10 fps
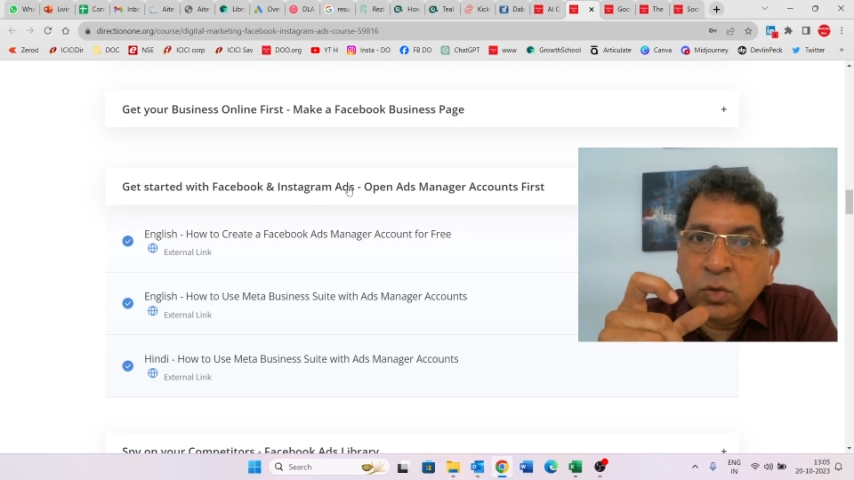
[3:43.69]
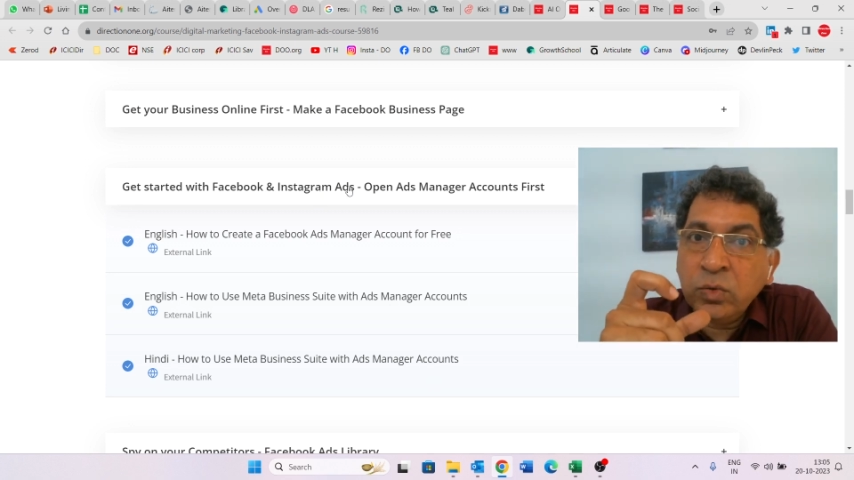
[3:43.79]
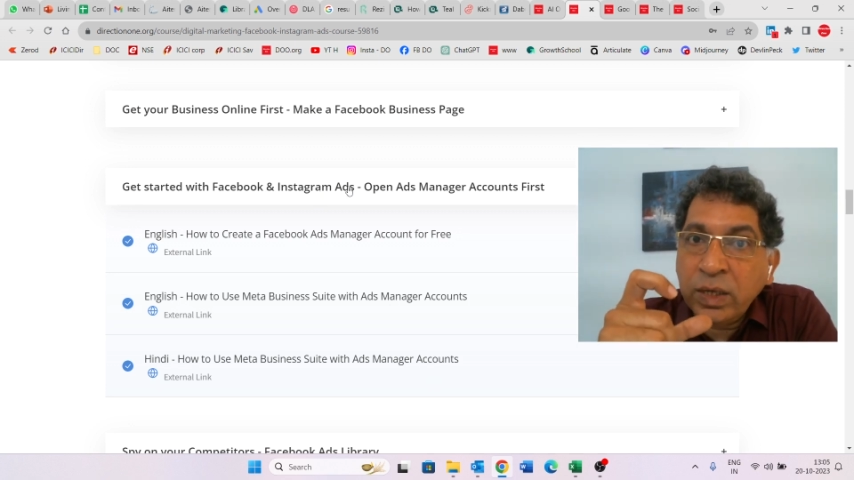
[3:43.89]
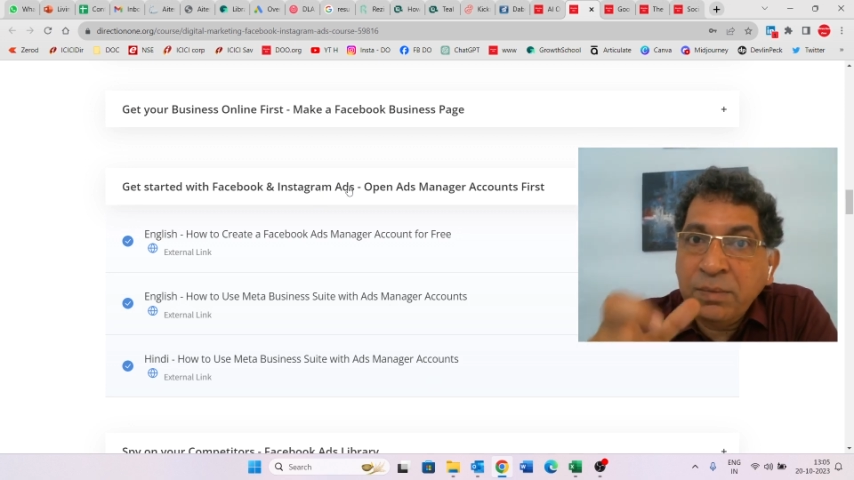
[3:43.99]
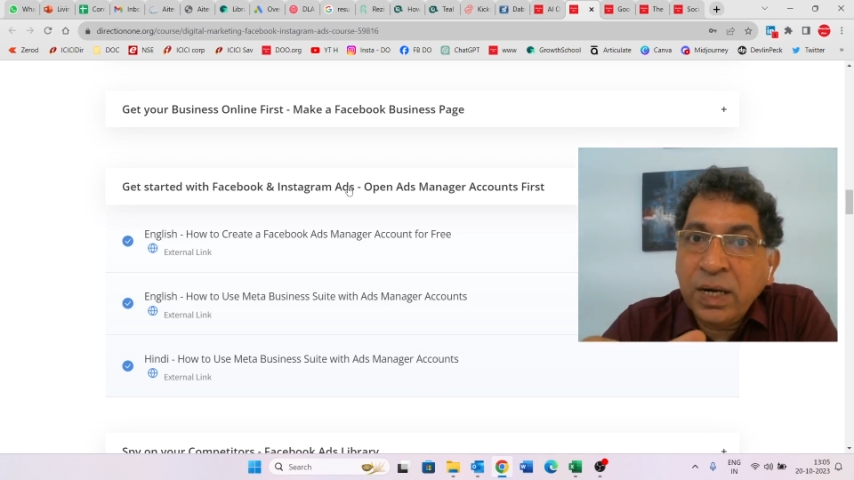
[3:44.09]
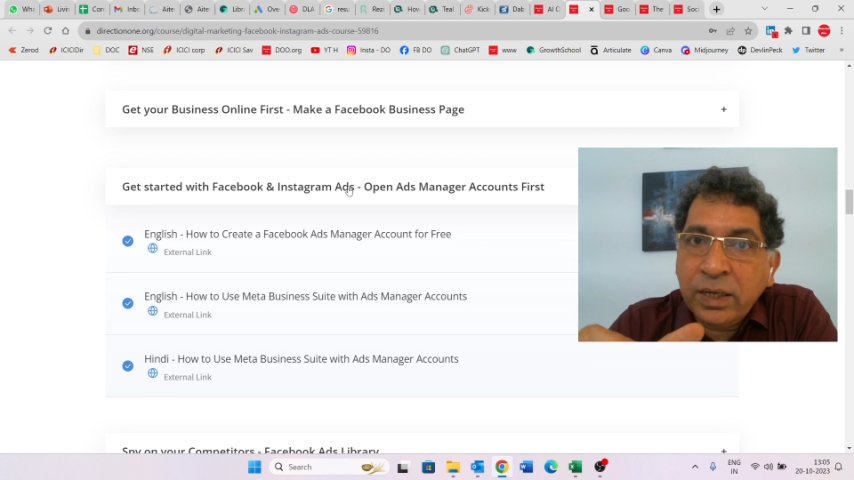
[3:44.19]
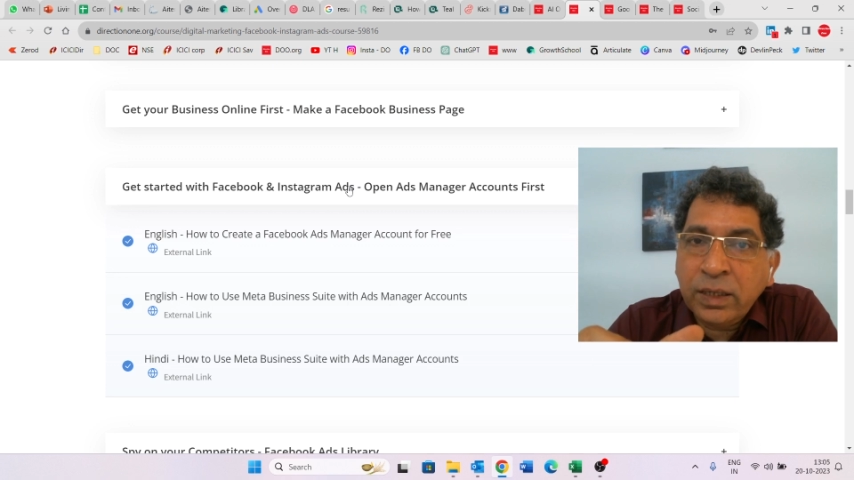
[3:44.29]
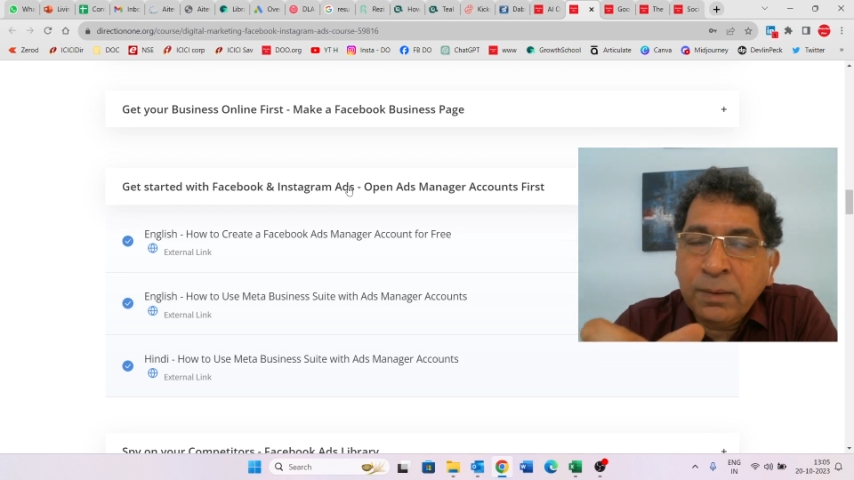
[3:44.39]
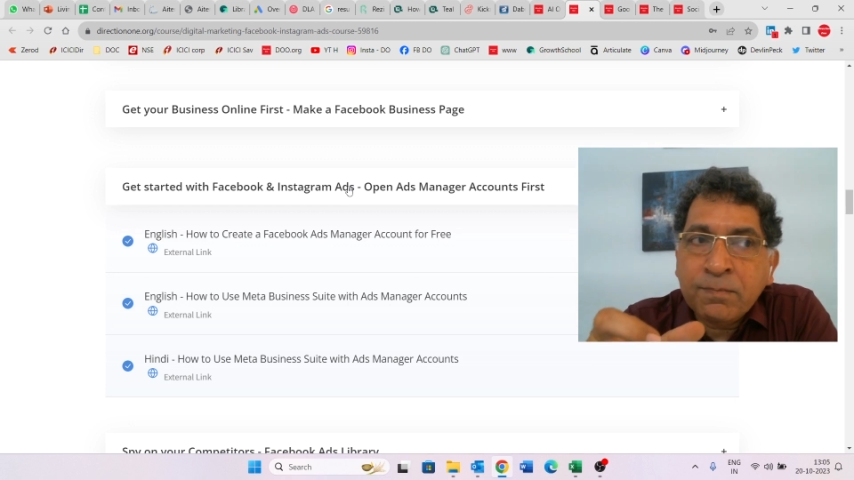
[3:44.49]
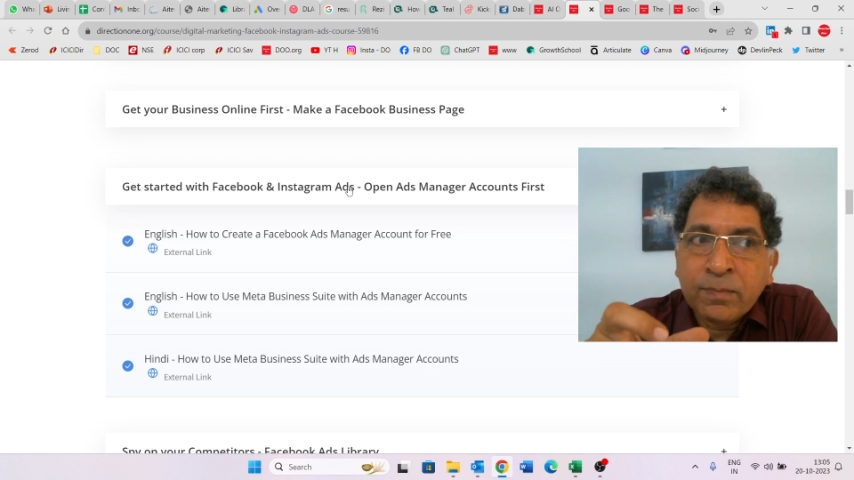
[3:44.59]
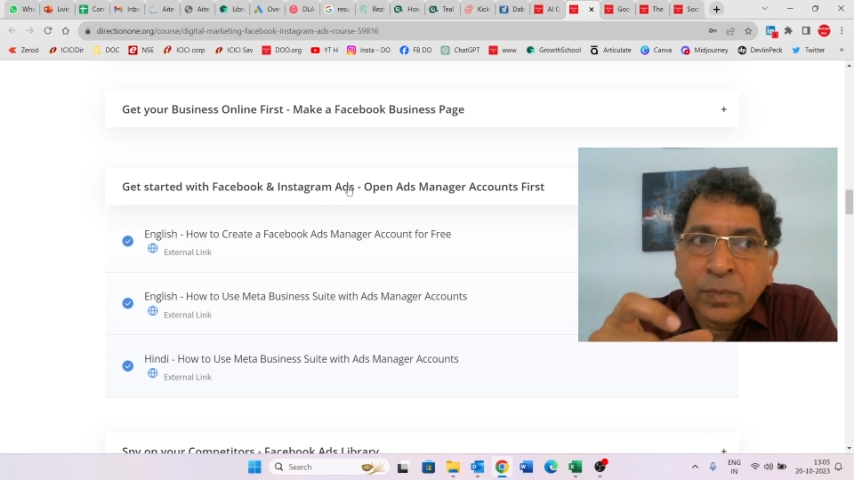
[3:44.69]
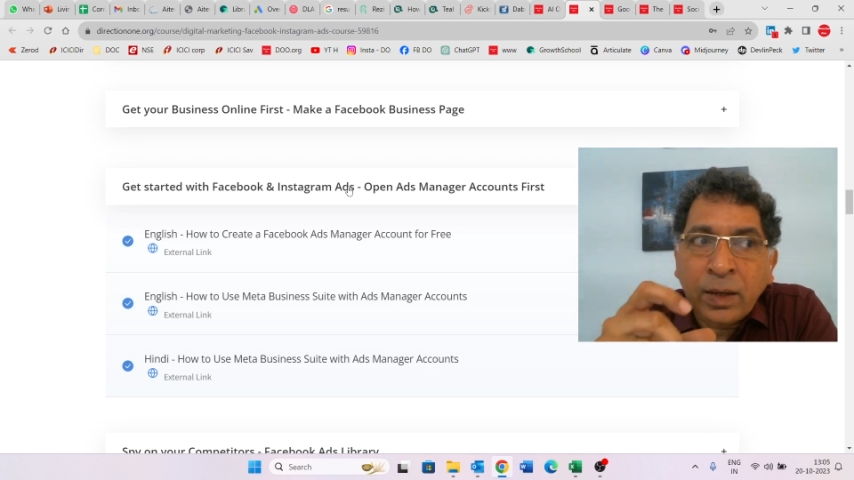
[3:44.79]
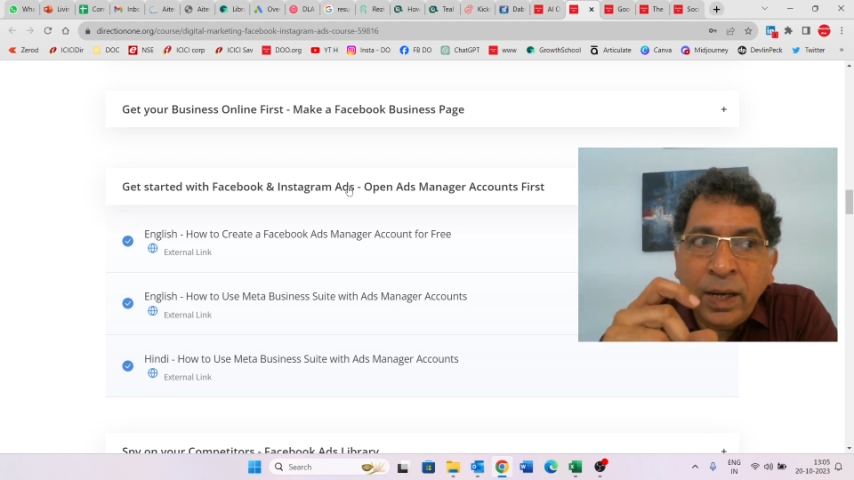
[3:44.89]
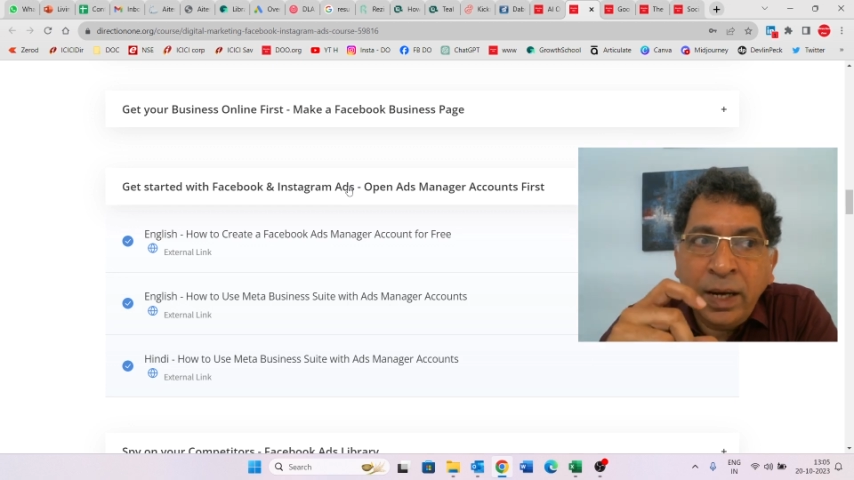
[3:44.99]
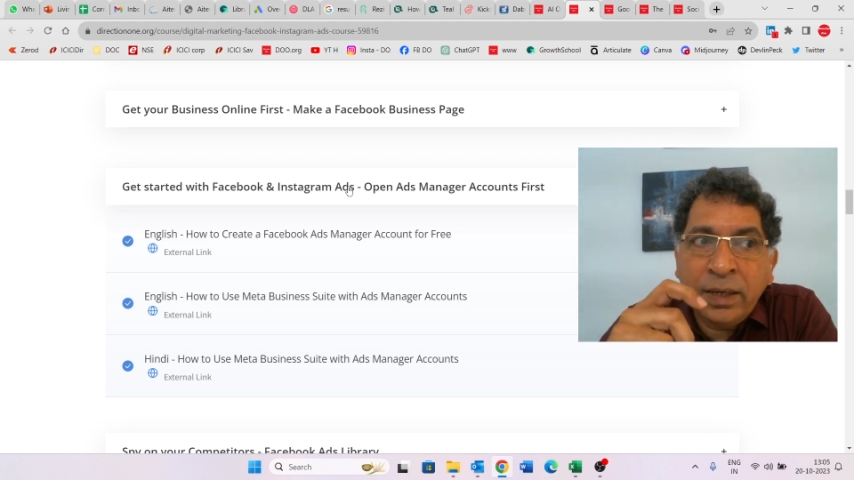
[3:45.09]
do remarketing,
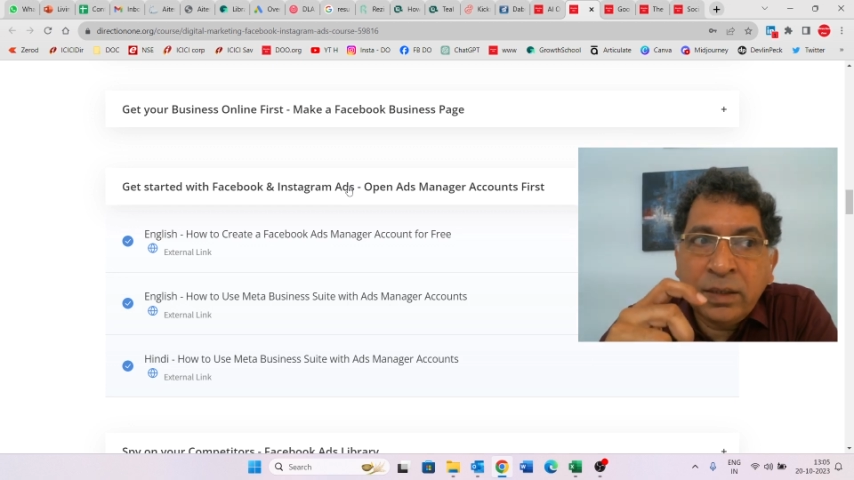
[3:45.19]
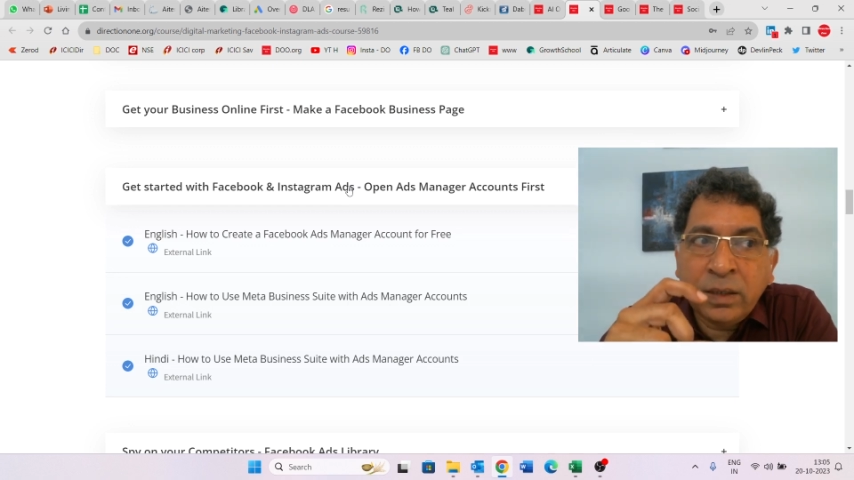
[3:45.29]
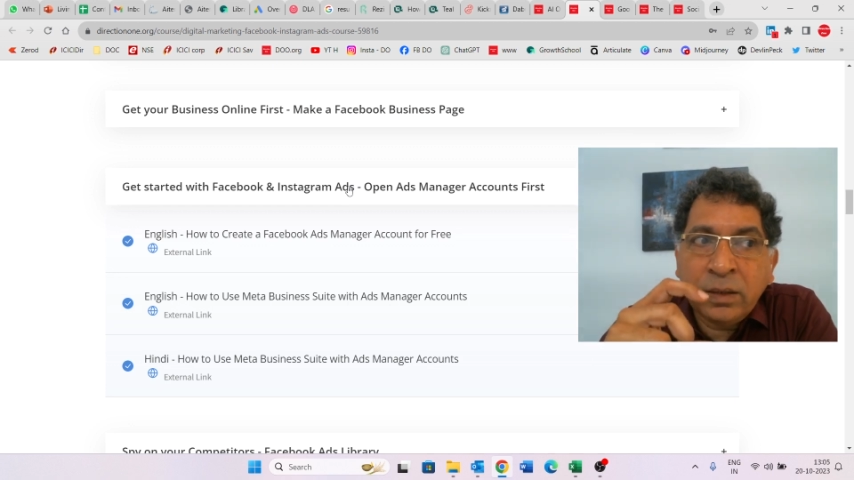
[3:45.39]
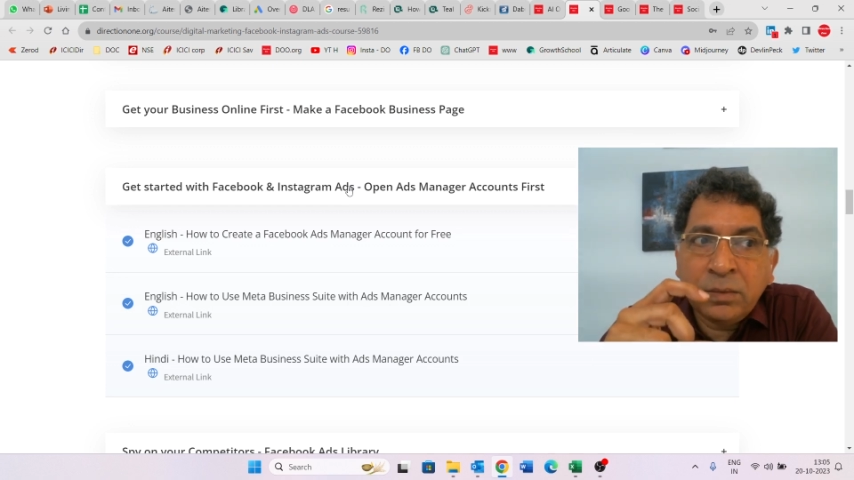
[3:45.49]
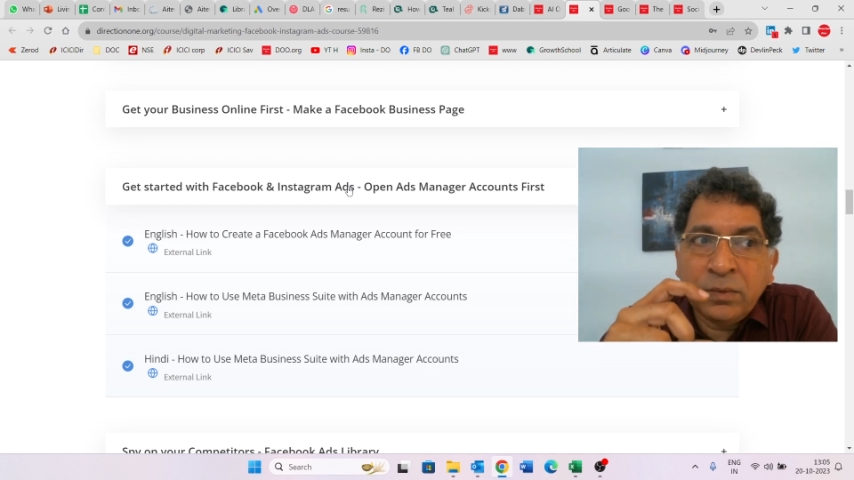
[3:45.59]
and